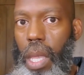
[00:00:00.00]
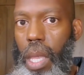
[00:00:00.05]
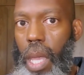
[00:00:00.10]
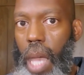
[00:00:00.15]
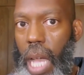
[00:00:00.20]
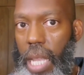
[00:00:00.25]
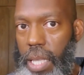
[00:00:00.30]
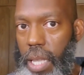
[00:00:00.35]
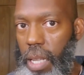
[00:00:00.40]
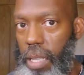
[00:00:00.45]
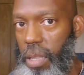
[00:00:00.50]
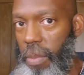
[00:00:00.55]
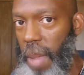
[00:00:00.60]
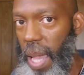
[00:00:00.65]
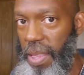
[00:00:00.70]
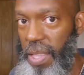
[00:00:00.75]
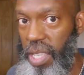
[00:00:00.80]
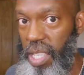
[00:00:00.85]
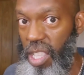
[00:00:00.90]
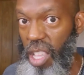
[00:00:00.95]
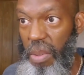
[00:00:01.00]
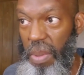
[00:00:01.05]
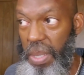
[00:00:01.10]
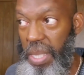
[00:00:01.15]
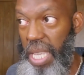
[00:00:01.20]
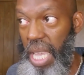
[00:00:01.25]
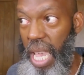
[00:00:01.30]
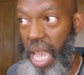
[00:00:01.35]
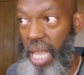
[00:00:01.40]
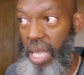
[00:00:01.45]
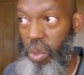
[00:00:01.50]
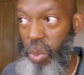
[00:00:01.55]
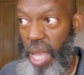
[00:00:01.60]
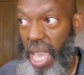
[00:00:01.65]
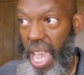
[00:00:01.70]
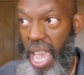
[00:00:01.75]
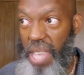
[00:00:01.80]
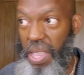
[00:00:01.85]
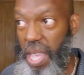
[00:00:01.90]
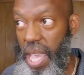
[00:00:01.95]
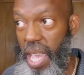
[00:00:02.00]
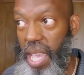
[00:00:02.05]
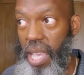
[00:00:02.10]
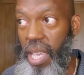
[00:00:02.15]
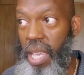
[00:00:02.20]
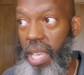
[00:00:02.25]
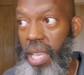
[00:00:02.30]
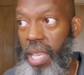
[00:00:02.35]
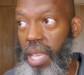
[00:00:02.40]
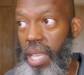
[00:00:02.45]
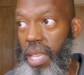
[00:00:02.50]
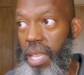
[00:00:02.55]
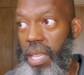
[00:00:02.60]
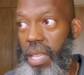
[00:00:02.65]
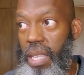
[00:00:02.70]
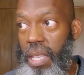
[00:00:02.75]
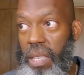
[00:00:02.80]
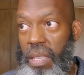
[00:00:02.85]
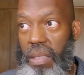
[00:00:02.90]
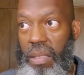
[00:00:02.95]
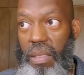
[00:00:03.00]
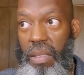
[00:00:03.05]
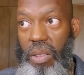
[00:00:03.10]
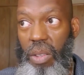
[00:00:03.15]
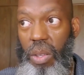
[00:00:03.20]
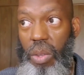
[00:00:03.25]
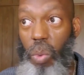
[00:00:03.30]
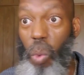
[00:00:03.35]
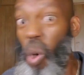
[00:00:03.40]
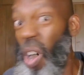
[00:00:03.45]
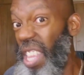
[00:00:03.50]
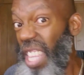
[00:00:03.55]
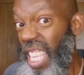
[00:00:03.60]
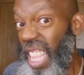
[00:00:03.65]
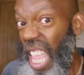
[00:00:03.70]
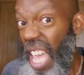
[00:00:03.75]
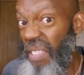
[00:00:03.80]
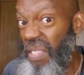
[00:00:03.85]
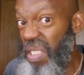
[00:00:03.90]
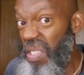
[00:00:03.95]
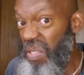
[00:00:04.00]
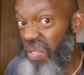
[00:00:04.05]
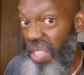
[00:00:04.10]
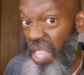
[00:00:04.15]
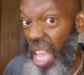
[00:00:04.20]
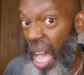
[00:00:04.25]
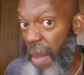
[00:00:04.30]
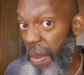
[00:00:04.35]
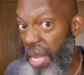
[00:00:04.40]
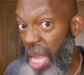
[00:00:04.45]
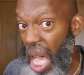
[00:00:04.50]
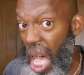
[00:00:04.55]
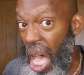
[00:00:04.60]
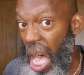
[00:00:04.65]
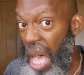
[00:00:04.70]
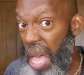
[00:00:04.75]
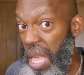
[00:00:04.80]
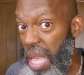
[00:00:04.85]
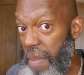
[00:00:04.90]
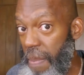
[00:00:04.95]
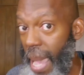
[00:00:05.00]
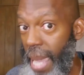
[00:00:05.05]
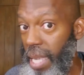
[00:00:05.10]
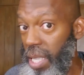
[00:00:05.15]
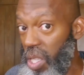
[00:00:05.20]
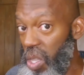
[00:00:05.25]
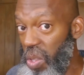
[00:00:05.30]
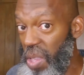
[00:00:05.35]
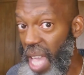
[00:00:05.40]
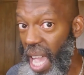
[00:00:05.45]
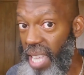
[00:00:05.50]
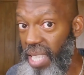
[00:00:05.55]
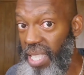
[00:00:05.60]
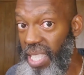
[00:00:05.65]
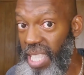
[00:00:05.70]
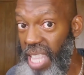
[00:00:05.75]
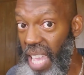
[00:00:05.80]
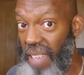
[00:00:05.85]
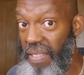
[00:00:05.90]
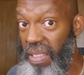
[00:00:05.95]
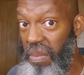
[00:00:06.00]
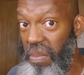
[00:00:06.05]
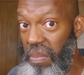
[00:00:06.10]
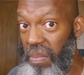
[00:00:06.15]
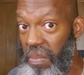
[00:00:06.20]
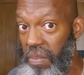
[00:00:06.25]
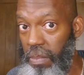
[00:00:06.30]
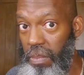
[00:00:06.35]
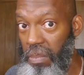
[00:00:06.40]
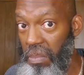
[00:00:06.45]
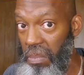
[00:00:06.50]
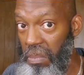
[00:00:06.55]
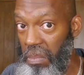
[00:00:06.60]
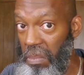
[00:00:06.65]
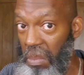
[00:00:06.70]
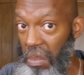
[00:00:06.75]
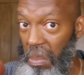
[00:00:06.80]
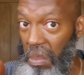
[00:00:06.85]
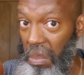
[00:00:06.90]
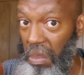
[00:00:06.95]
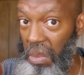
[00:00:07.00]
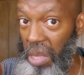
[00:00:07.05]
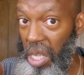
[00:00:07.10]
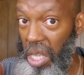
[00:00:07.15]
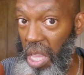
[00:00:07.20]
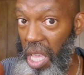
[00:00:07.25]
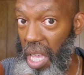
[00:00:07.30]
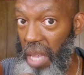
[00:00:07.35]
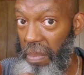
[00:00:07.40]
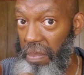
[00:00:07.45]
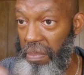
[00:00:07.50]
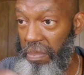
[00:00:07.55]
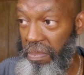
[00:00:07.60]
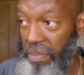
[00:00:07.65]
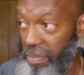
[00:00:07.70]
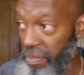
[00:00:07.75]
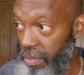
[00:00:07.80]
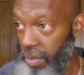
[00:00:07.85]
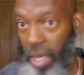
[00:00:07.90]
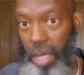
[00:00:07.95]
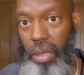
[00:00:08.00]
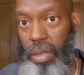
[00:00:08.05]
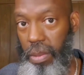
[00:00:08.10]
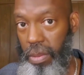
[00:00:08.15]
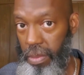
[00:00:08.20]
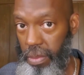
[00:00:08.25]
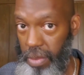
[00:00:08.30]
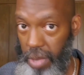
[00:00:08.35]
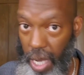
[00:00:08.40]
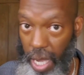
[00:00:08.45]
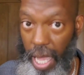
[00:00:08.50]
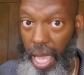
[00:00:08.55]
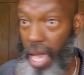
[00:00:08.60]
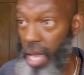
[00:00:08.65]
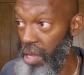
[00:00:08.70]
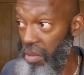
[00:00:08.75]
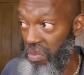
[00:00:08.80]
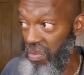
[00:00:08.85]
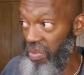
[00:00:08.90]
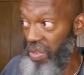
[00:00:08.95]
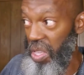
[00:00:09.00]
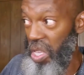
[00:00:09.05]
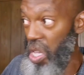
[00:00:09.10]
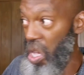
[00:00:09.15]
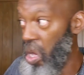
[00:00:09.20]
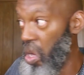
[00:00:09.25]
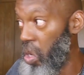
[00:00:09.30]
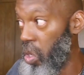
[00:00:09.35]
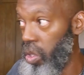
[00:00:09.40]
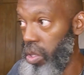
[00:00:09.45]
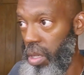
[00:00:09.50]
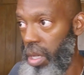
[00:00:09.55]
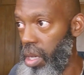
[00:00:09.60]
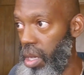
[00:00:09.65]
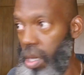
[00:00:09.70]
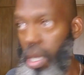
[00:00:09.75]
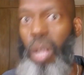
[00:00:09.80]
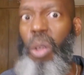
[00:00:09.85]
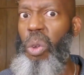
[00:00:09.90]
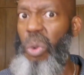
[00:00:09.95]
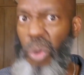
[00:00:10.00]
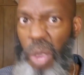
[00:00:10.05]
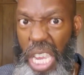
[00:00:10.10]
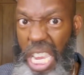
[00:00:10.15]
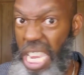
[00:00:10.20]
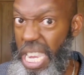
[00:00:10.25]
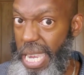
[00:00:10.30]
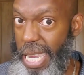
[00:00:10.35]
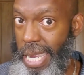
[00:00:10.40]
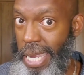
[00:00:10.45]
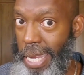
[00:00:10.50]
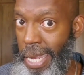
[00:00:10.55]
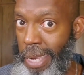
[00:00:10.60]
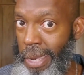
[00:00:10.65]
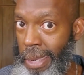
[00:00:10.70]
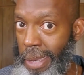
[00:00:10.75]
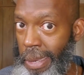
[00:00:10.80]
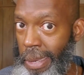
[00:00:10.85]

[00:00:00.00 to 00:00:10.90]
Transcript: I talked about this a number of times. We had that 111 phenomenon back in 2011. Look it up. Check out some videos or read.